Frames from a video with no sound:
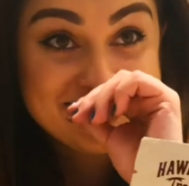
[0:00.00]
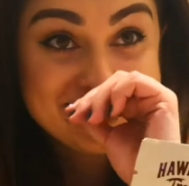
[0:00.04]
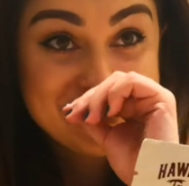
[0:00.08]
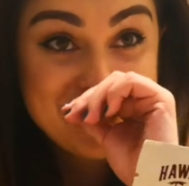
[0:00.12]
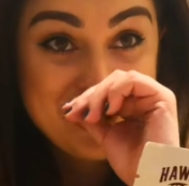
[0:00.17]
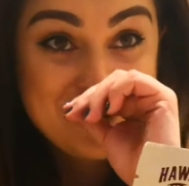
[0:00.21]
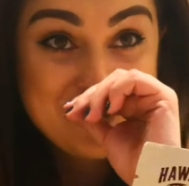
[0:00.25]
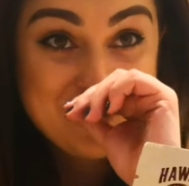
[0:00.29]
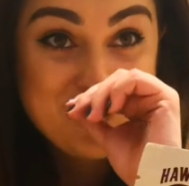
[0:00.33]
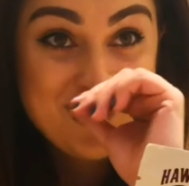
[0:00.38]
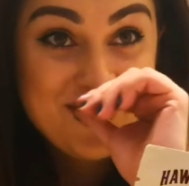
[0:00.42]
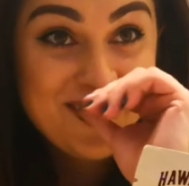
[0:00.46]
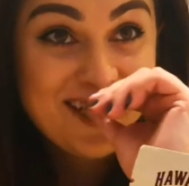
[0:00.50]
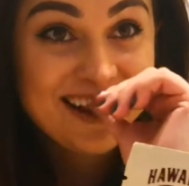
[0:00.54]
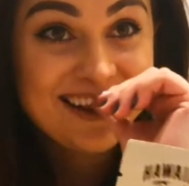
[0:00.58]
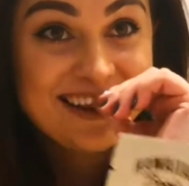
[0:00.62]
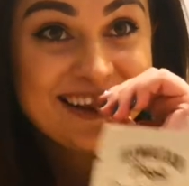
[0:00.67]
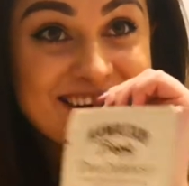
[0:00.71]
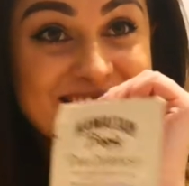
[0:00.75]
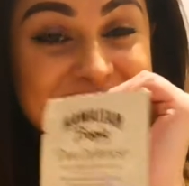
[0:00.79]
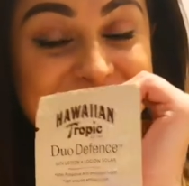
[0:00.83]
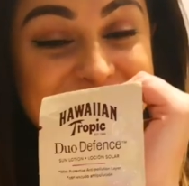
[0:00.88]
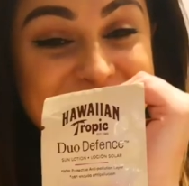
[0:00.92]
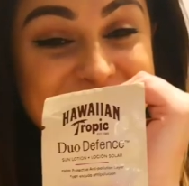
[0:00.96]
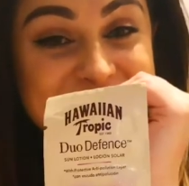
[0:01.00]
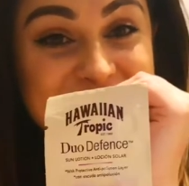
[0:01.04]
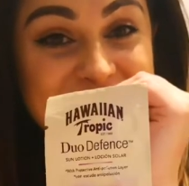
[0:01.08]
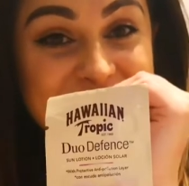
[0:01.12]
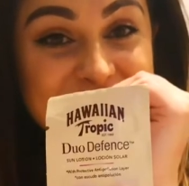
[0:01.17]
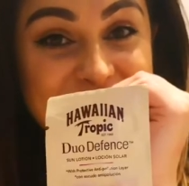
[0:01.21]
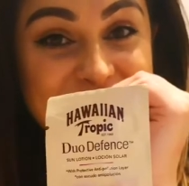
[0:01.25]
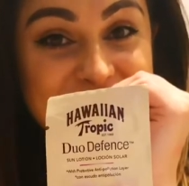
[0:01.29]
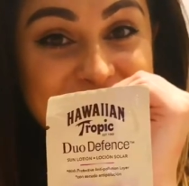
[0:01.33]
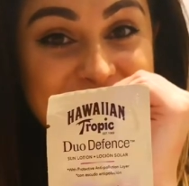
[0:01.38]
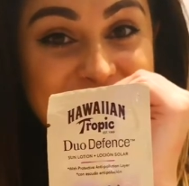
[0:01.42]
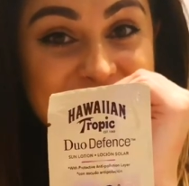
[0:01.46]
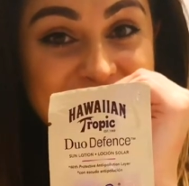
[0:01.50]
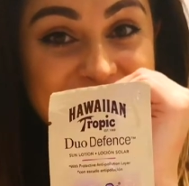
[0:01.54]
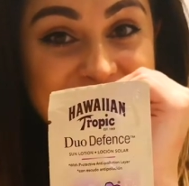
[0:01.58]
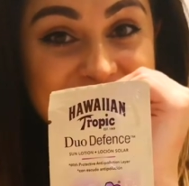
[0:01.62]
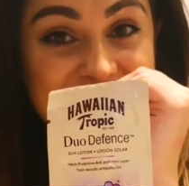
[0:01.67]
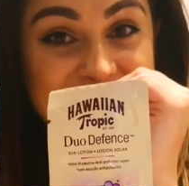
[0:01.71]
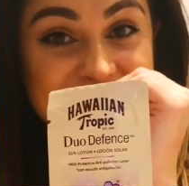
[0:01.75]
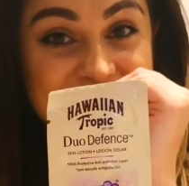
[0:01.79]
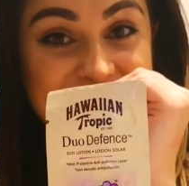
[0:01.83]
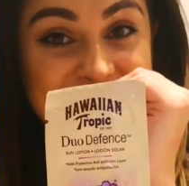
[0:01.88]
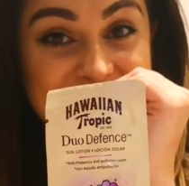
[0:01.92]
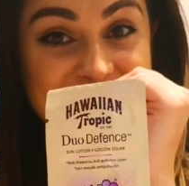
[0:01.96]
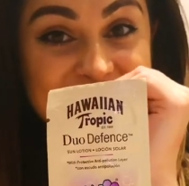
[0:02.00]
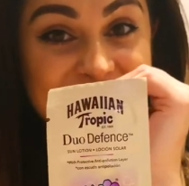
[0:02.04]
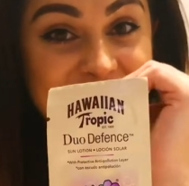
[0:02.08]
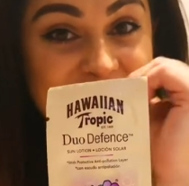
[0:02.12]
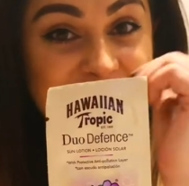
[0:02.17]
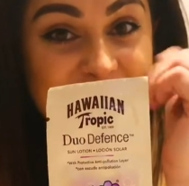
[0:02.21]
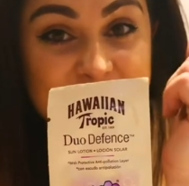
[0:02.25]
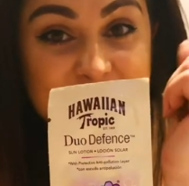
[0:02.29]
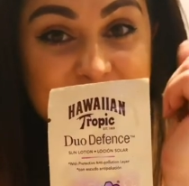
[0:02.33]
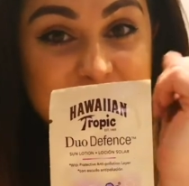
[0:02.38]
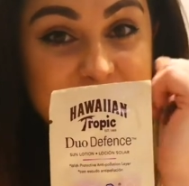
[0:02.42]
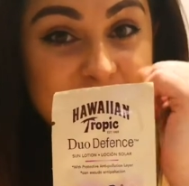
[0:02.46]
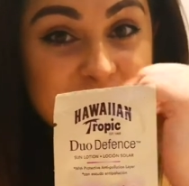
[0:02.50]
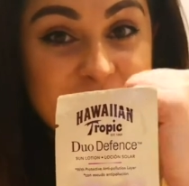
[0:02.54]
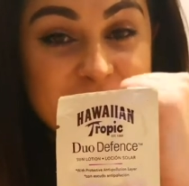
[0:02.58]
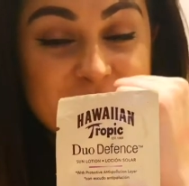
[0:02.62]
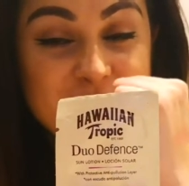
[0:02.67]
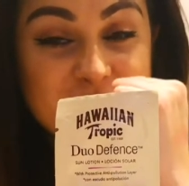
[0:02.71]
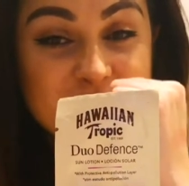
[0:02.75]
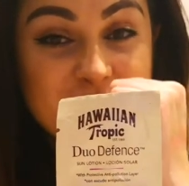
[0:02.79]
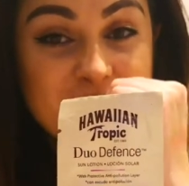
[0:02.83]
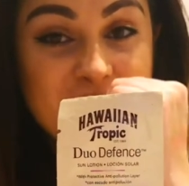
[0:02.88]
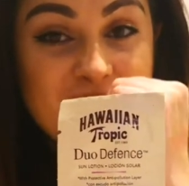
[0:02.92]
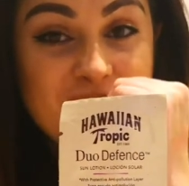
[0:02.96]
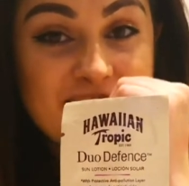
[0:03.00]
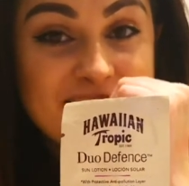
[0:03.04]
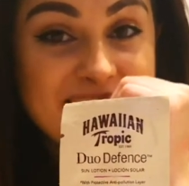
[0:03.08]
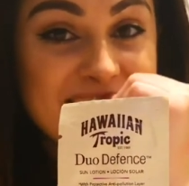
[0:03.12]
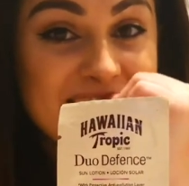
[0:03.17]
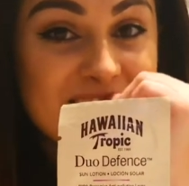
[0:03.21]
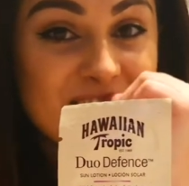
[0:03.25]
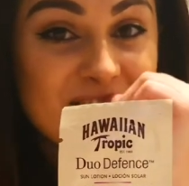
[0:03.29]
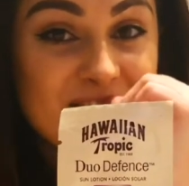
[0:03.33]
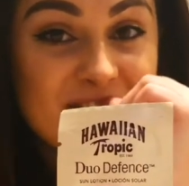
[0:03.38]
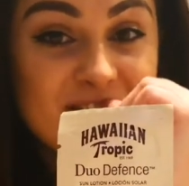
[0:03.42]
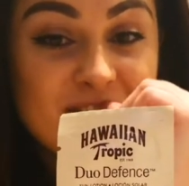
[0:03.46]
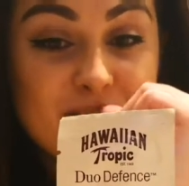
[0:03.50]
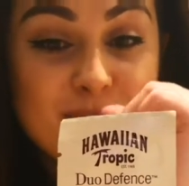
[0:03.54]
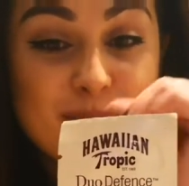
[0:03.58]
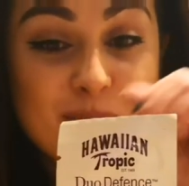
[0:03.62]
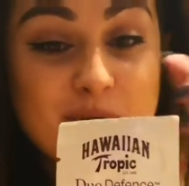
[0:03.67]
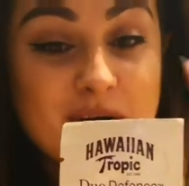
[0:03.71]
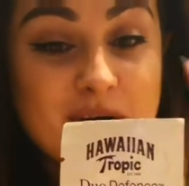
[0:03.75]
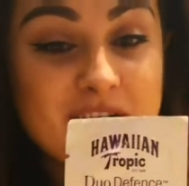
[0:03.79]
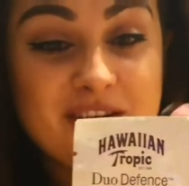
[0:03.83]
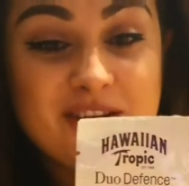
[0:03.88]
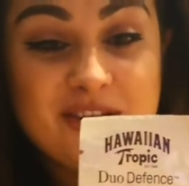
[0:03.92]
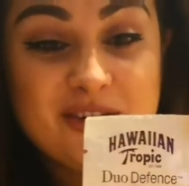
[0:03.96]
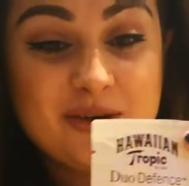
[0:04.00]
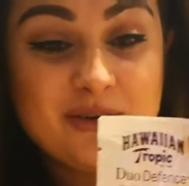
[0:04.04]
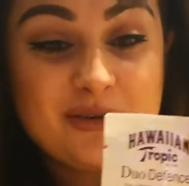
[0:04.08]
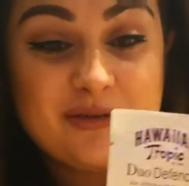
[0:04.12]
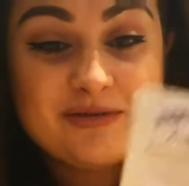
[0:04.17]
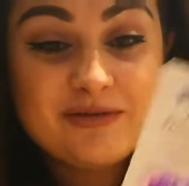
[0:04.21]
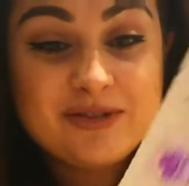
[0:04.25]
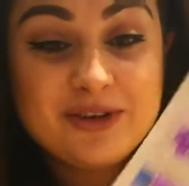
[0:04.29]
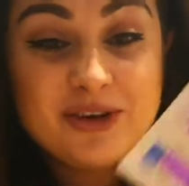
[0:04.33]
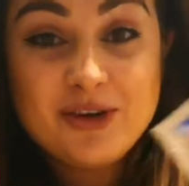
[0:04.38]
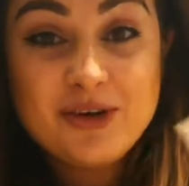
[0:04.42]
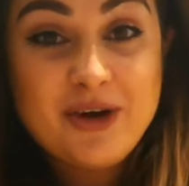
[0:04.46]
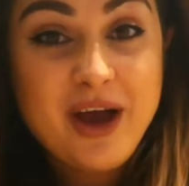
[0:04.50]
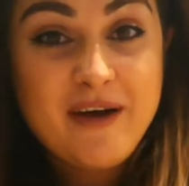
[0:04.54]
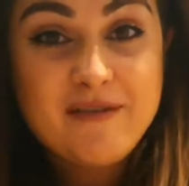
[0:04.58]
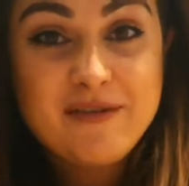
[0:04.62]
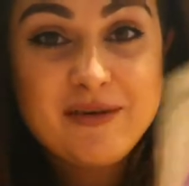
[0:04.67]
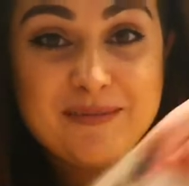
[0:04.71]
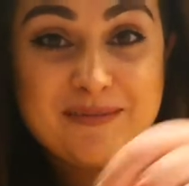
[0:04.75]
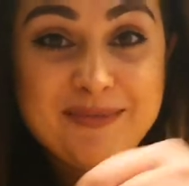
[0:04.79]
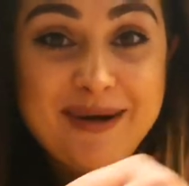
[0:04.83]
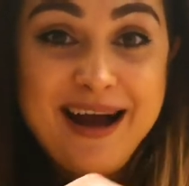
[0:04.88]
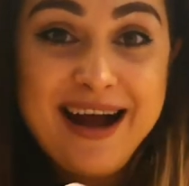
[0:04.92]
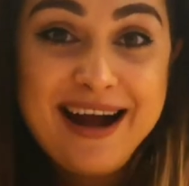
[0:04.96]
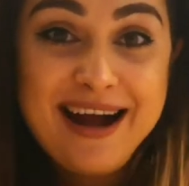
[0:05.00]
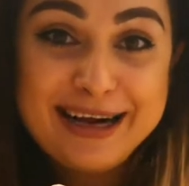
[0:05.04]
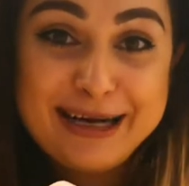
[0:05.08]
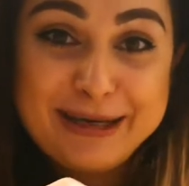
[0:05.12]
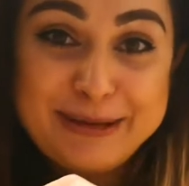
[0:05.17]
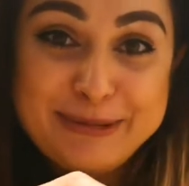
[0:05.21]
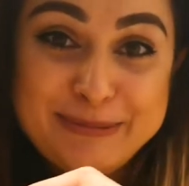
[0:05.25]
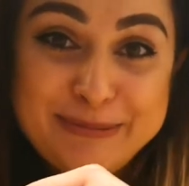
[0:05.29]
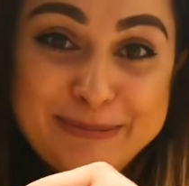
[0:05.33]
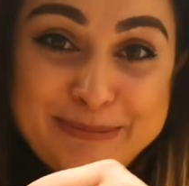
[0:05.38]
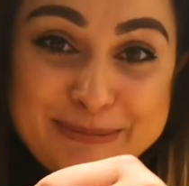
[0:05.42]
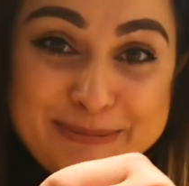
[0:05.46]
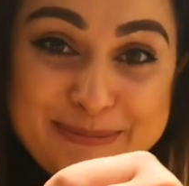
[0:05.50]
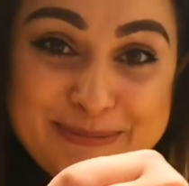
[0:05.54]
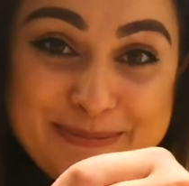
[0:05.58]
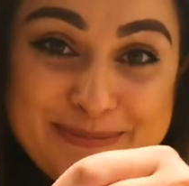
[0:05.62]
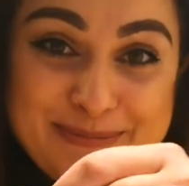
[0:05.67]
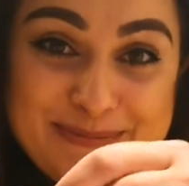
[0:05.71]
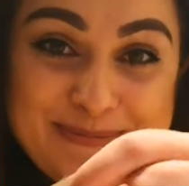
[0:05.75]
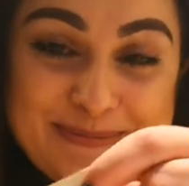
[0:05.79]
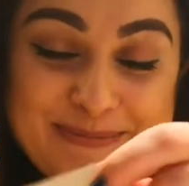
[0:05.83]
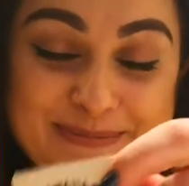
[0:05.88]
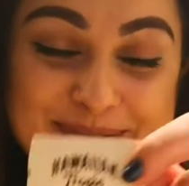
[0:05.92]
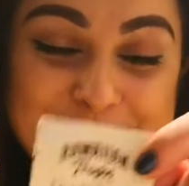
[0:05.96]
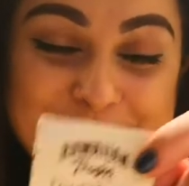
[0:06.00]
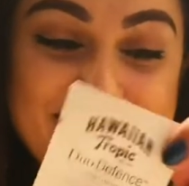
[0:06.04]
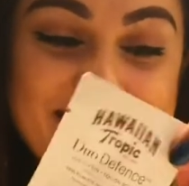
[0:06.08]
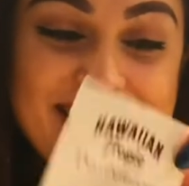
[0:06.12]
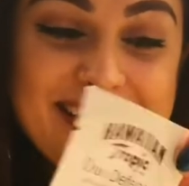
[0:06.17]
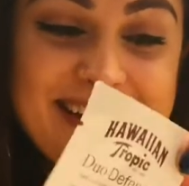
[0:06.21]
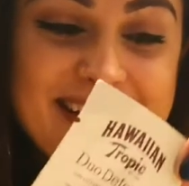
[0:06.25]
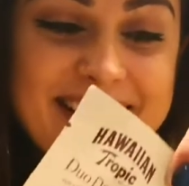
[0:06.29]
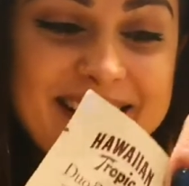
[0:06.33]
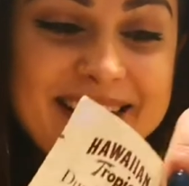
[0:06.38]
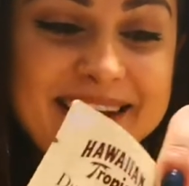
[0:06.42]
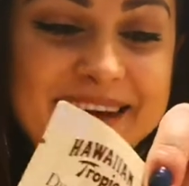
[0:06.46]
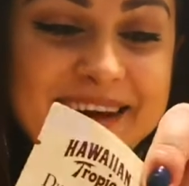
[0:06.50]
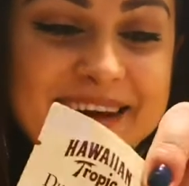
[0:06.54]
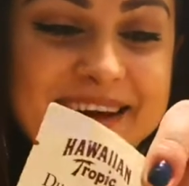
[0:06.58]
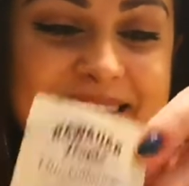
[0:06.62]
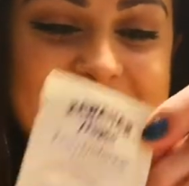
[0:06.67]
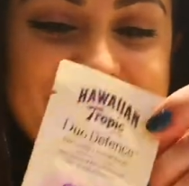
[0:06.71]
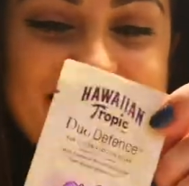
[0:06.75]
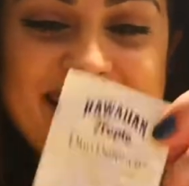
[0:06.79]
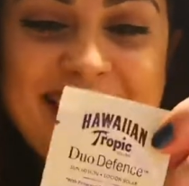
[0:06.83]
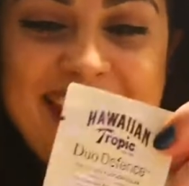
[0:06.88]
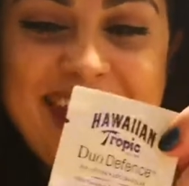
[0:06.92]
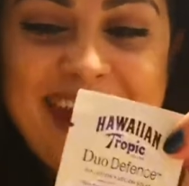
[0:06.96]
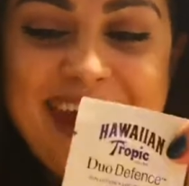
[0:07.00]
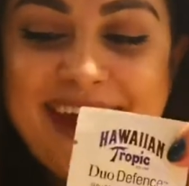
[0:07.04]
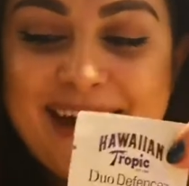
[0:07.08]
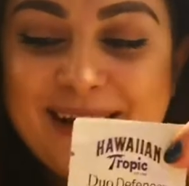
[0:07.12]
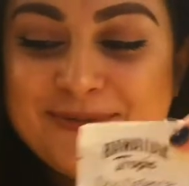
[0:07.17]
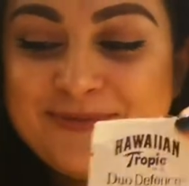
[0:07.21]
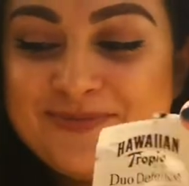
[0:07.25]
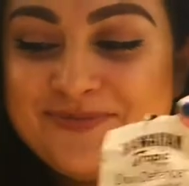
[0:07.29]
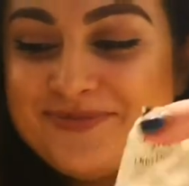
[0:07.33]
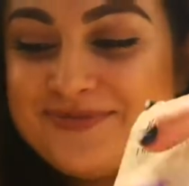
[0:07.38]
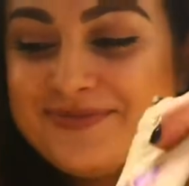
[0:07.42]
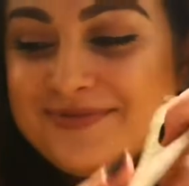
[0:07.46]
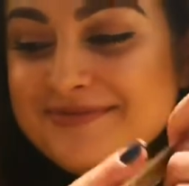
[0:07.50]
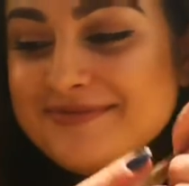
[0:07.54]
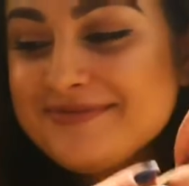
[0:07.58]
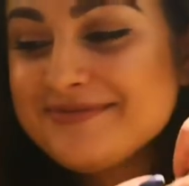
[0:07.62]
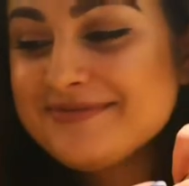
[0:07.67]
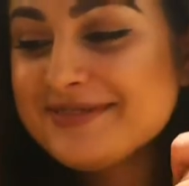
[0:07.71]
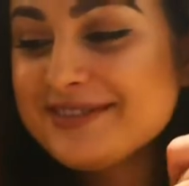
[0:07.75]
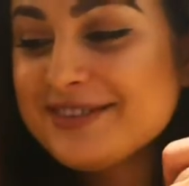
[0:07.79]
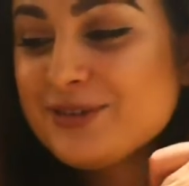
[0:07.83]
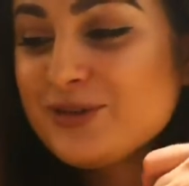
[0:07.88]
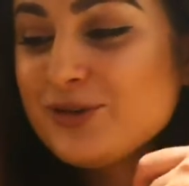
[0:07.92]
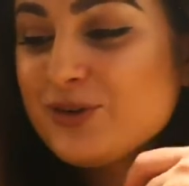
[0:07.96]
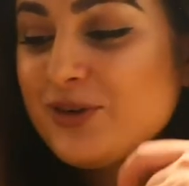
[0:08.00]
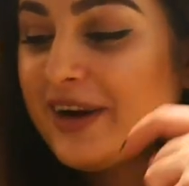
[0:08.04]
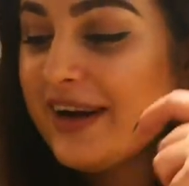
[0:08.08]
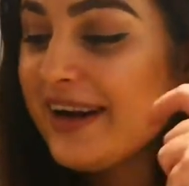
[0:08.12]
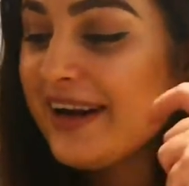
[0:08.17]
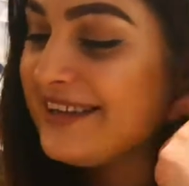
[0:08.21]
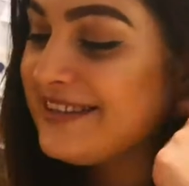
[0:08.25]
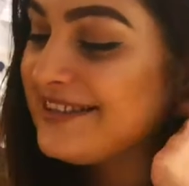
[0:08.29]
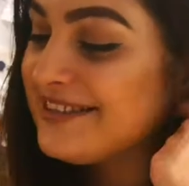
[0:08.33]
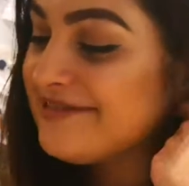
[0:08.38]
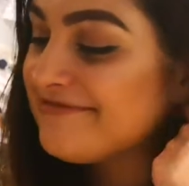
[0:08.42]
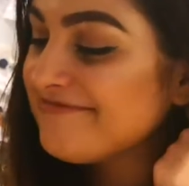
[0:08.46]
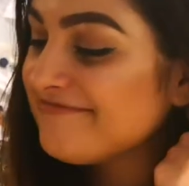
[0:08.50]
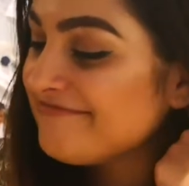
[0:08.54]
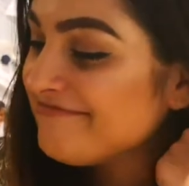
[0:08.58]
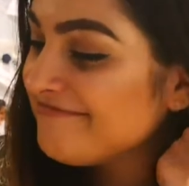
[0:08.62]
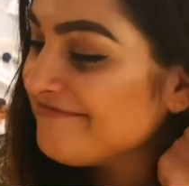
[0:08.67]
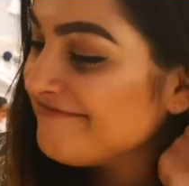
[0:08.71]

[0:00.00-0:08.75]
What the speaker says: the same one. So I don't know if you're gonna like it or not, but you have it back. Yeah, great.